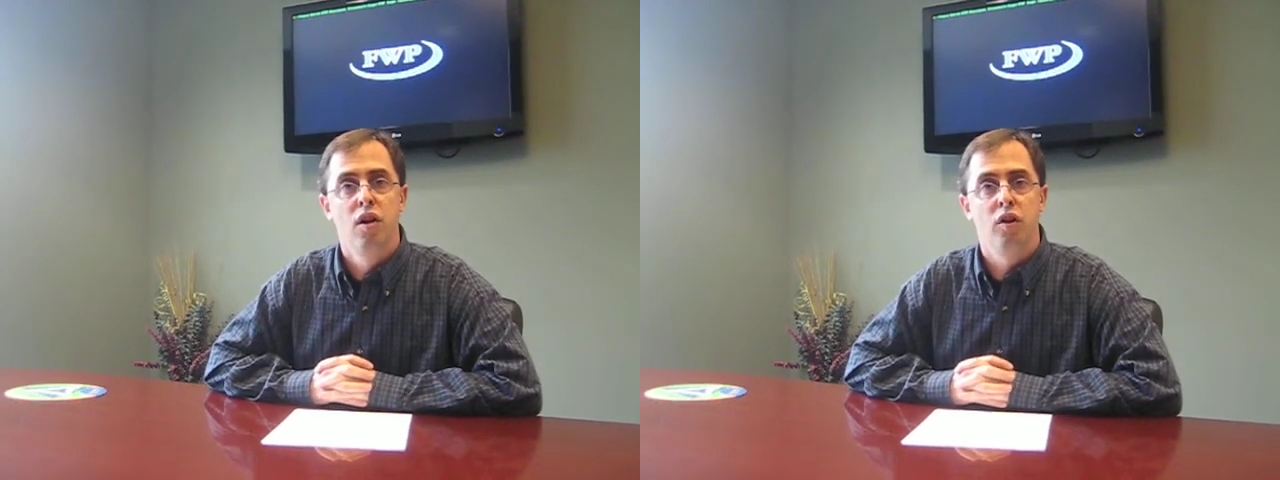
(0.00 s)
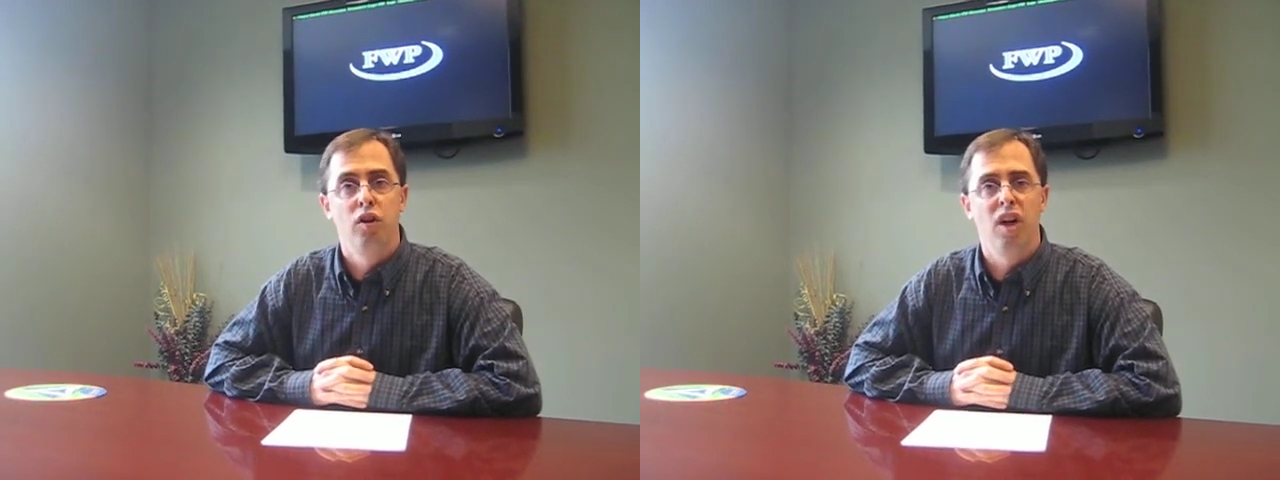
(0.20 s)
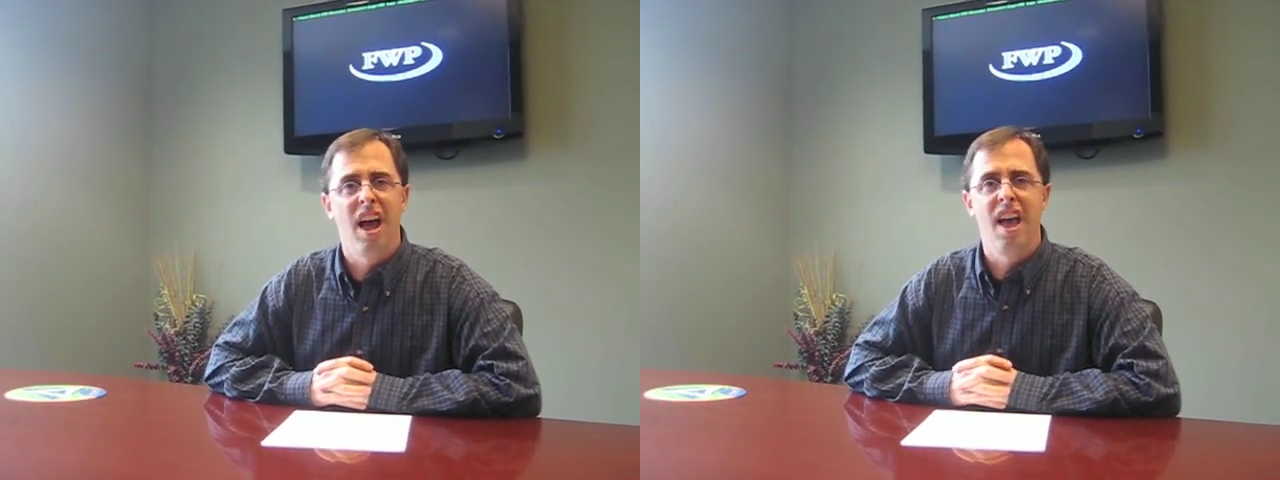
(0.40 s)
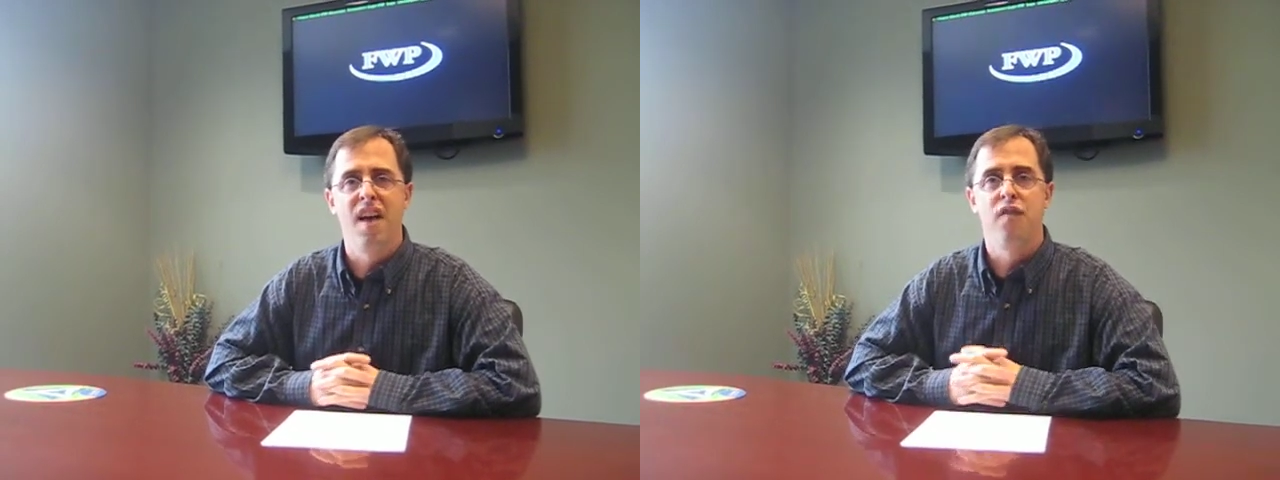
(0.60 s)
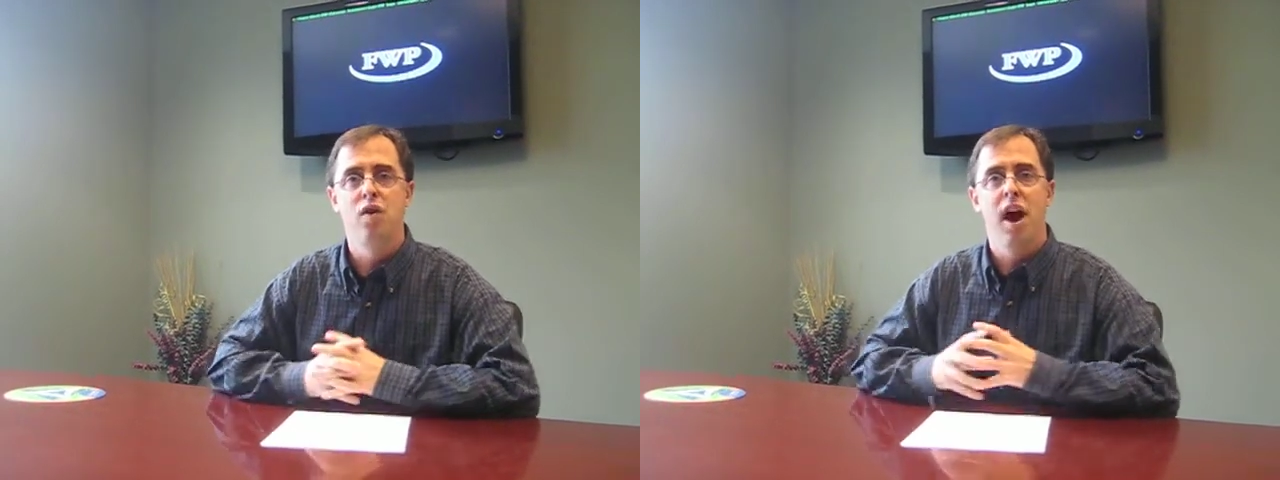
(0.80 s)

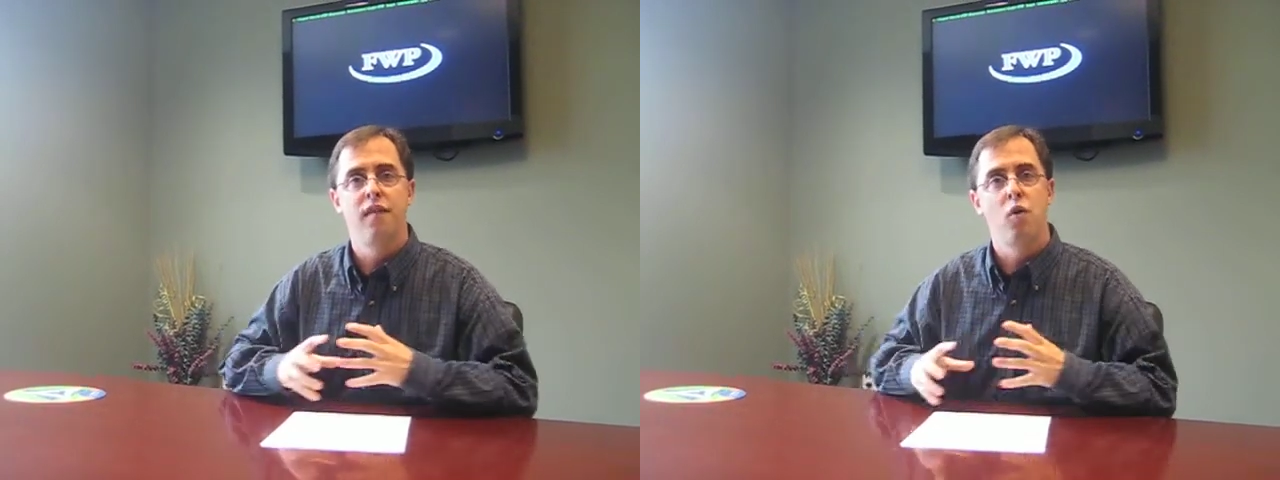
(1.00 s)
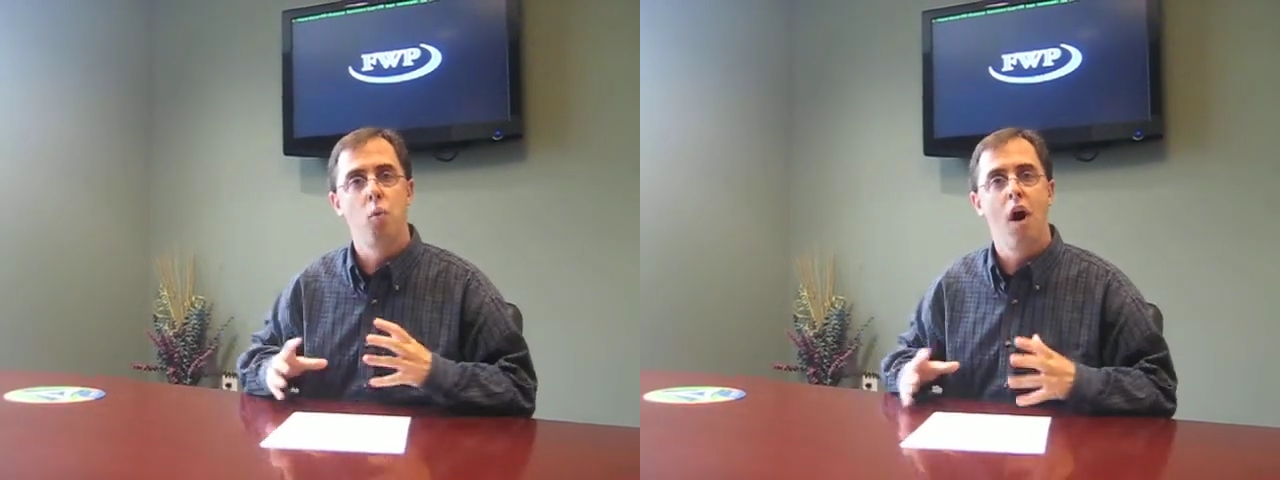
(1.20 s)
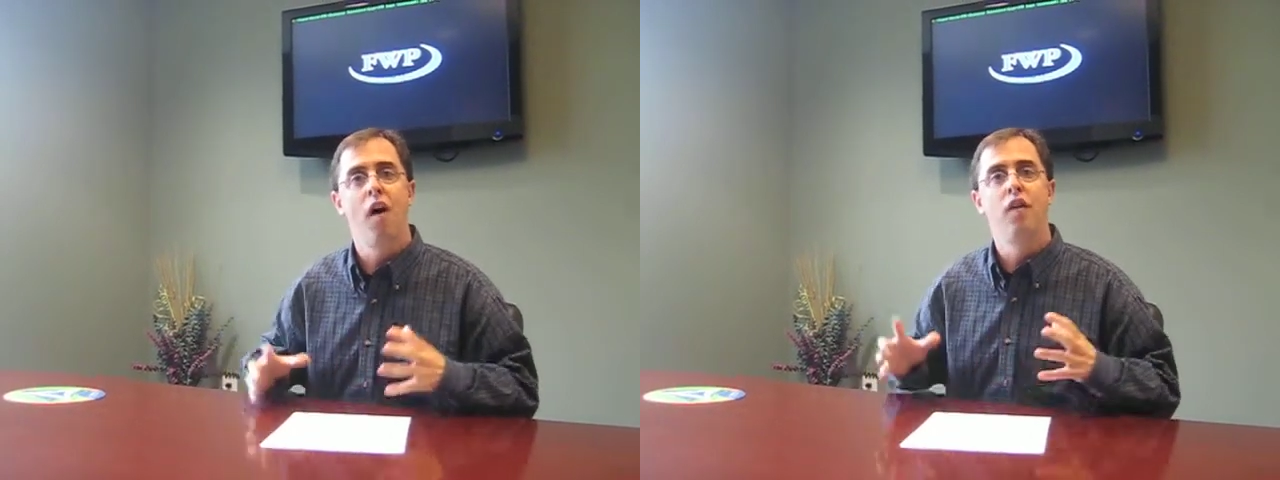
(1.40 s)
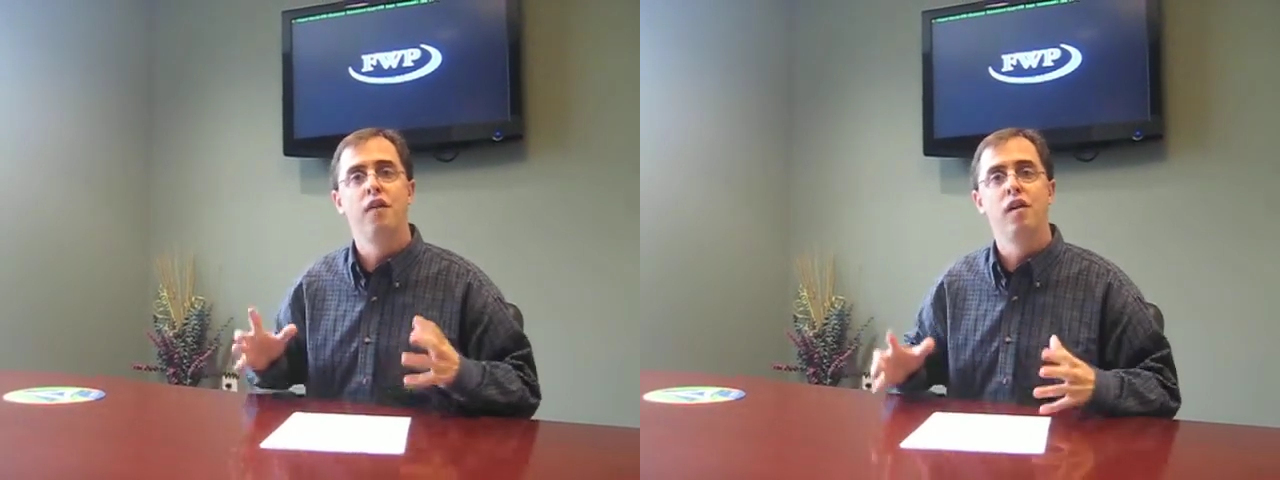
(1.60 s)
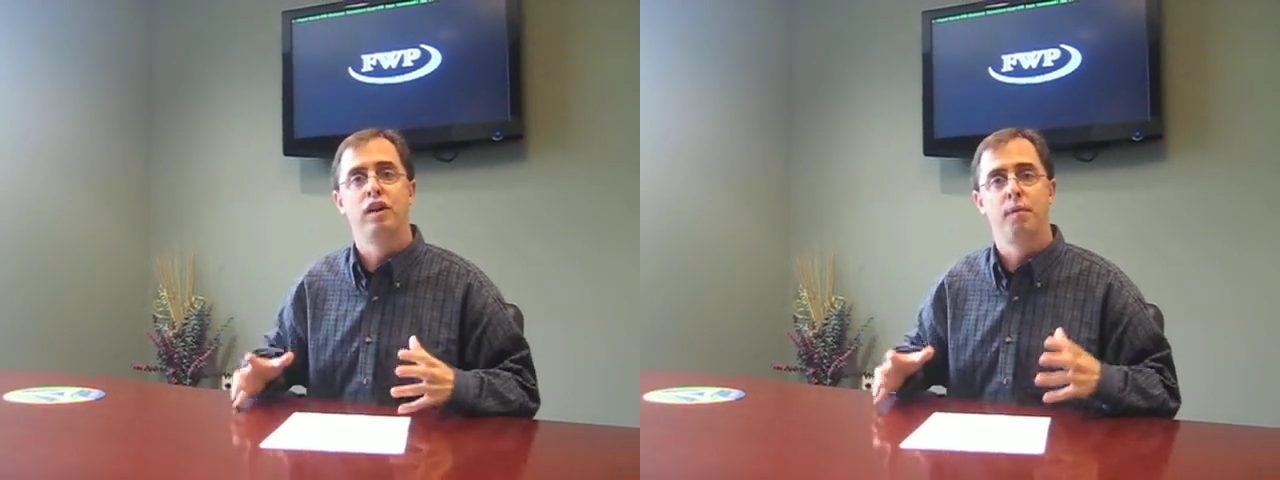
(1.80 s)
If you have a
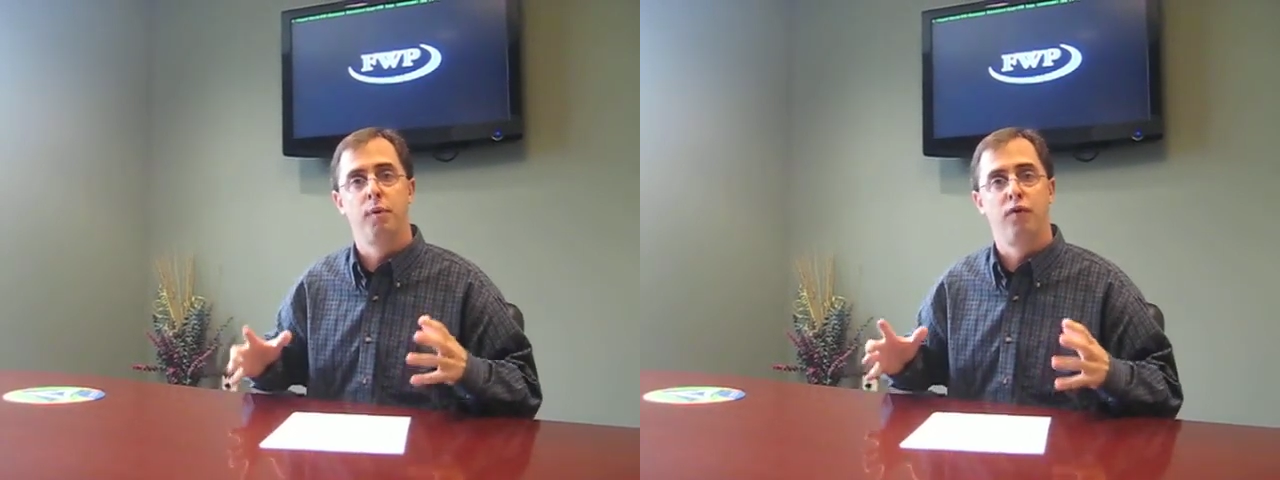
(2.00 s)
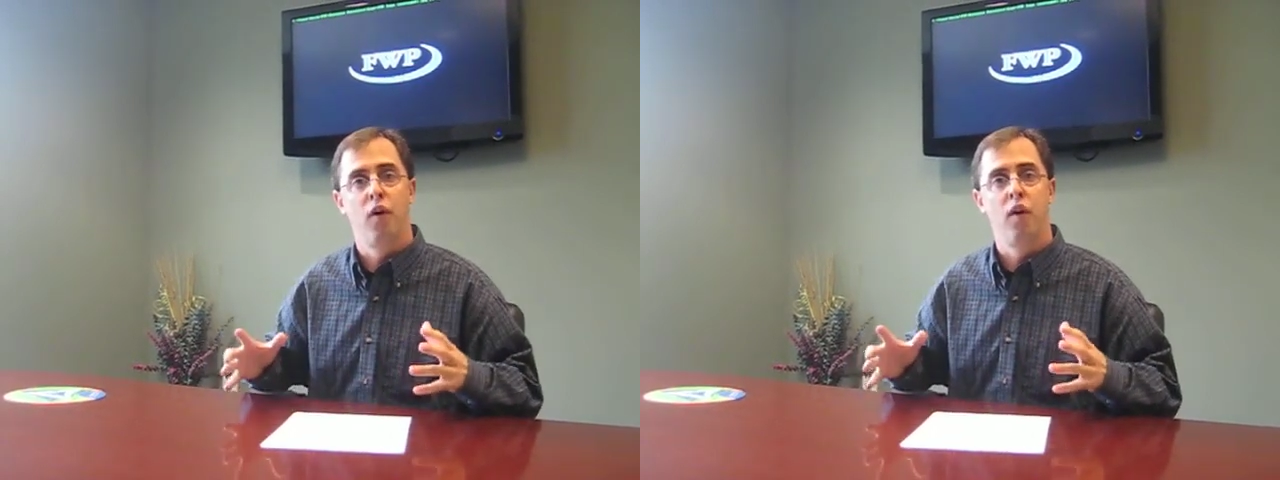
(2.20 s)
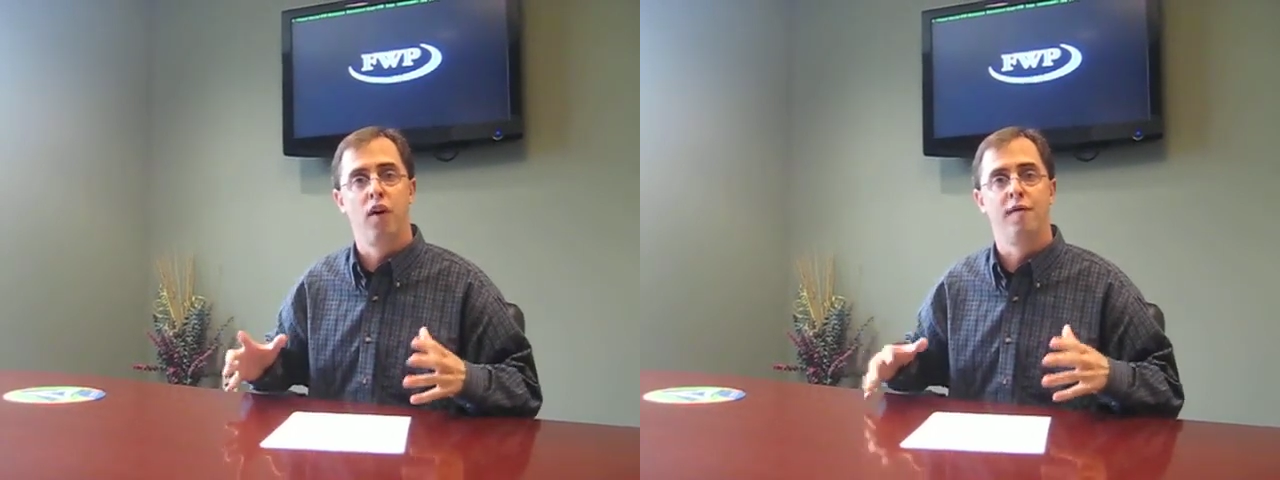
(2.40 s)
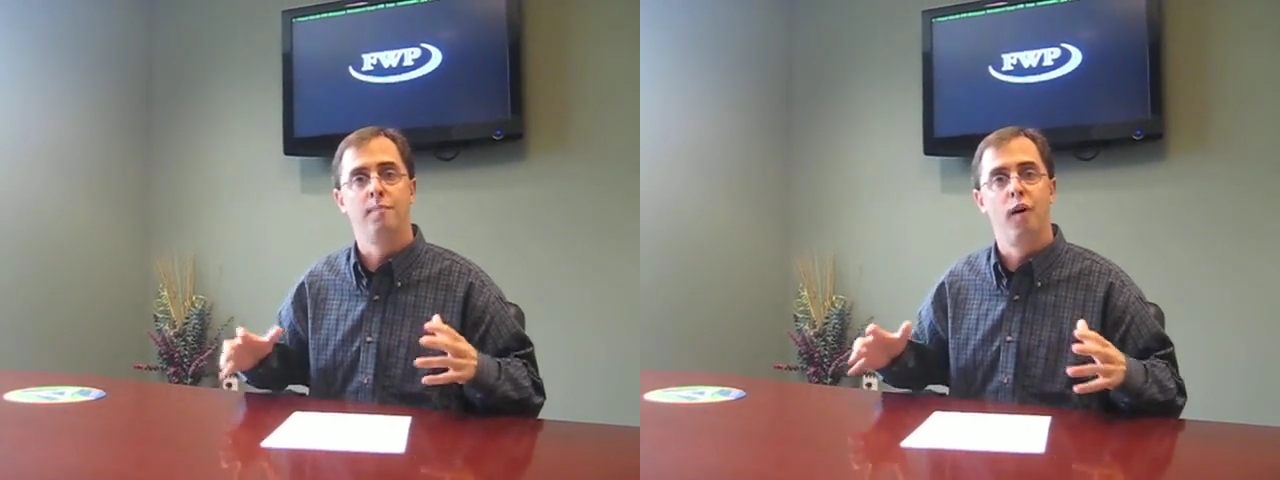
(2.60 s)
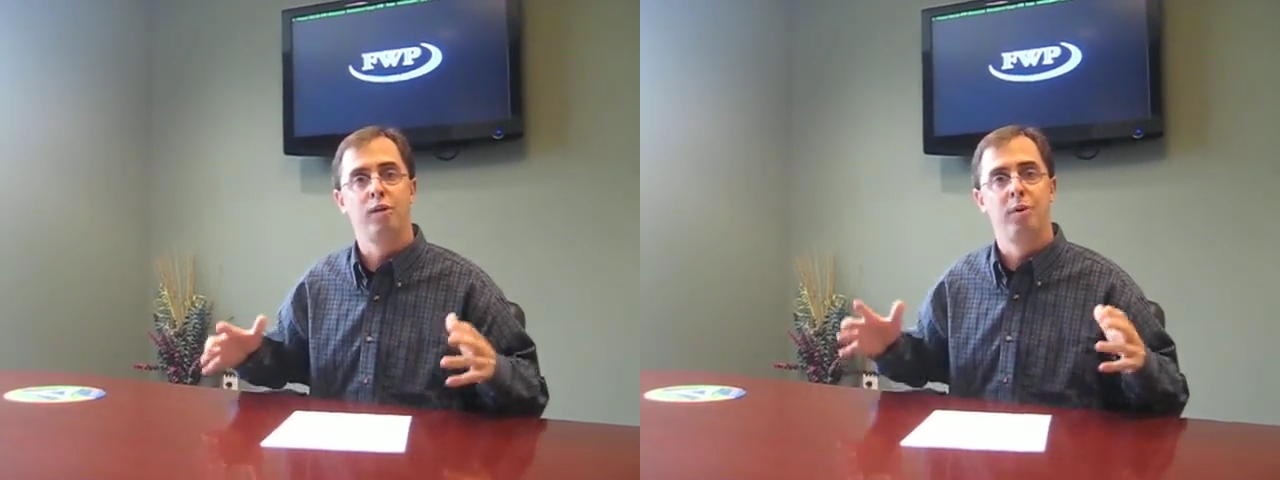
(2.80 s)
well-diversified portfolio of
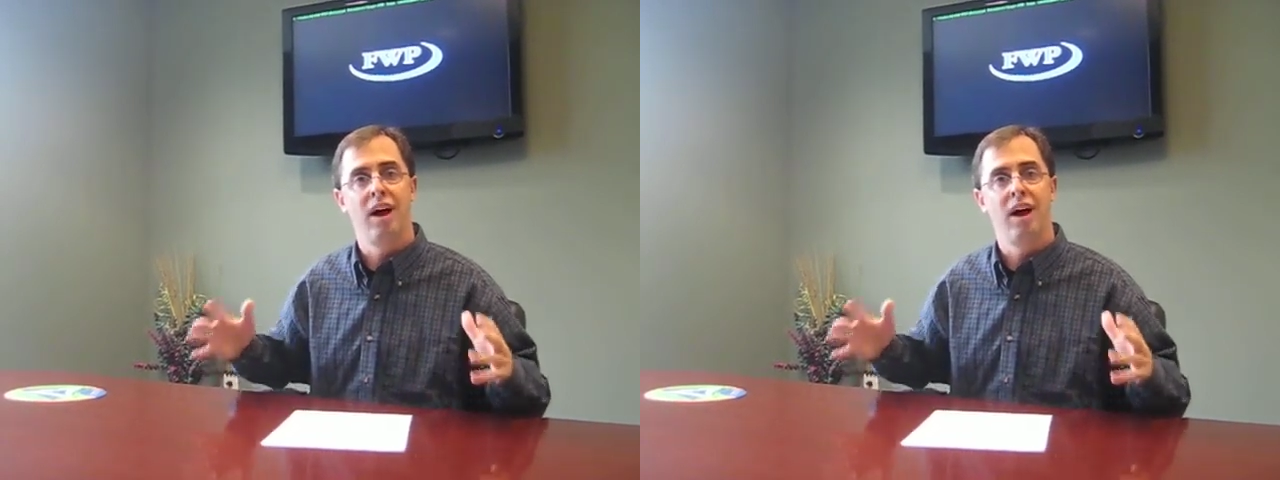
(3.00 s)
multiple